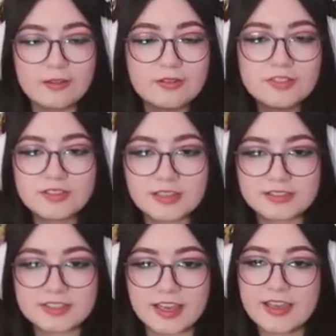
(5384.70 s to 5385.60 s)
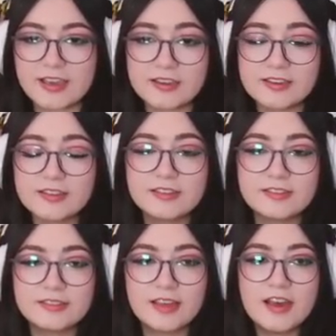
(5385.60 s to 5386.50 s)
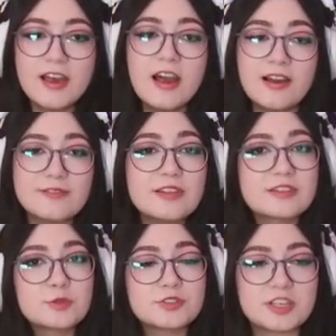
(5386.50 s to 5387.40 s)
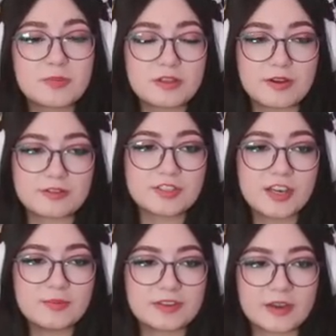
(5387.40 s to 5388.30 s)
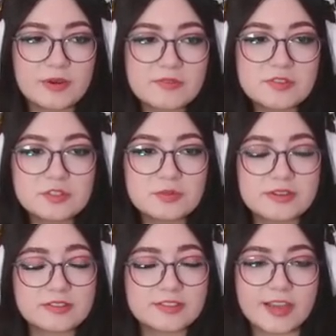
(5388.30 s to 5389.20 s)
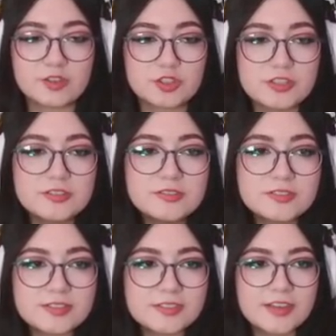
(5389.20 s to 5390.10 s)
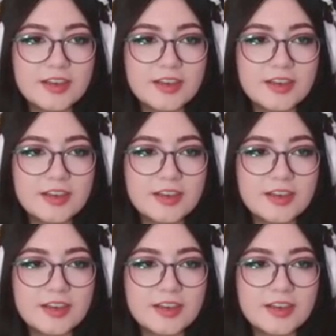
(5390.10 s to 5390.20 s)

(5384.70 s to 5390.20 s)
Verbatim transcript: long did that take? I feel like this would take me a long time. Like, I would have to do it in sections